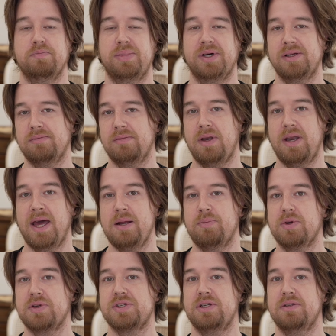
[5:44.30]
But
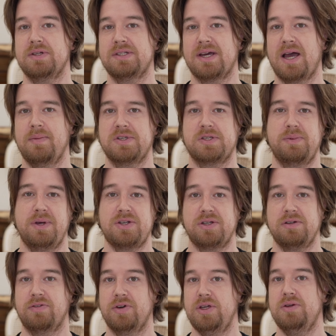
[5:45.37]
90% of the time,
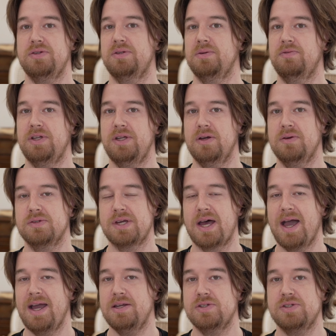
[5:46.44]
especially for YouTube videos,
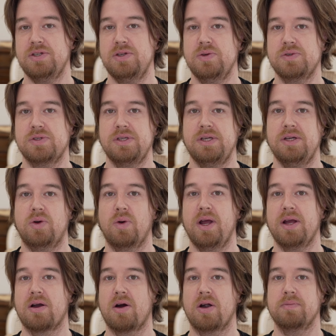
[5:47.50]
I just use the
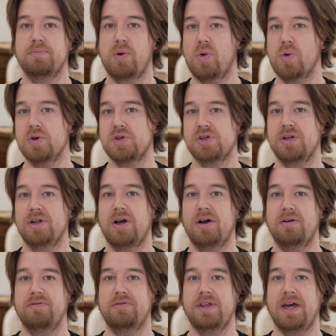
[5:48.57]
gray card portion
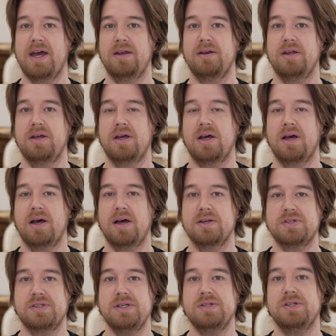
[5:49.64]
of that
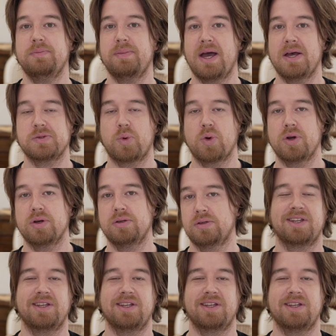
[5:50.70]
CC Passport.